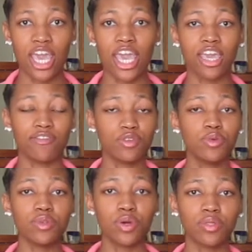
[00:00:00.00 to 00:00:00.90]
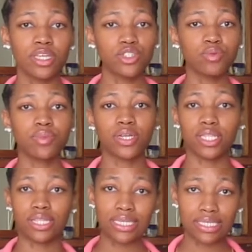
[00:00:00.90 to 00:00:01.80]
If you know that you
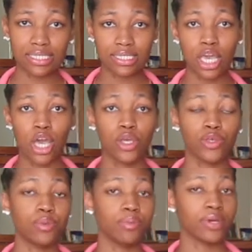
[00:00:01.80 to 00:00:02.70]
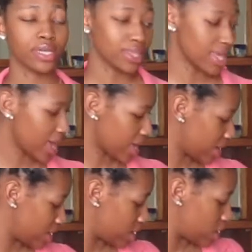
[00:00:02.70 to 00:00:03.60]
bring this, you bring that,
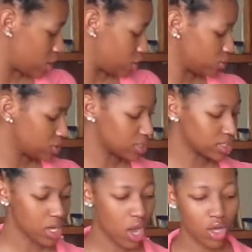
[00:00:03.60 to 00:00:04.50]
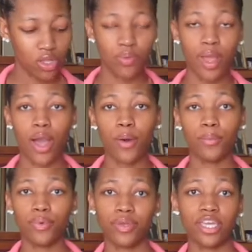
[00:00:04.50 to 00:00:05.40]
you just all around
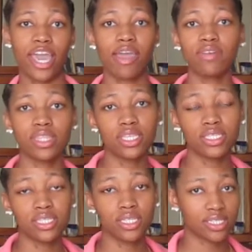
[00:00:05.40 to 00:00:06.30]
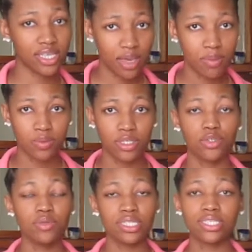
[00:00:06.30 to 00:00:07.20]
bring everything to the table, then
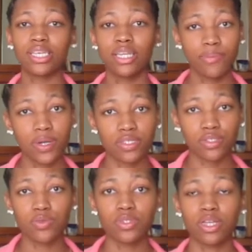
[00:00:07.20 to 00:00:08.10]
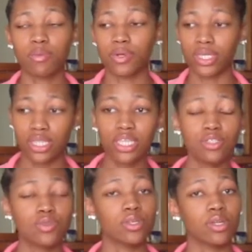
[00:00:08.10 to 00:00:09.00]
you need to get a person who's going to bring this,
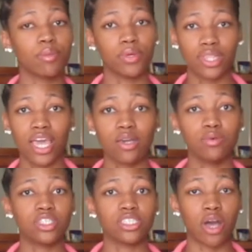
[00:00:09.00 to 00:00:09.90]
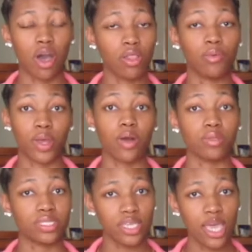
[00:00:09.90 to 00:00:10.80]
who's going to bring that, who's just all around on
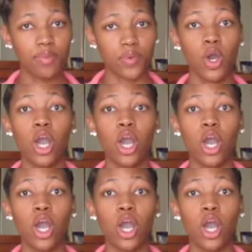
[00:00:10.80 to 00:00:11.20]
the table.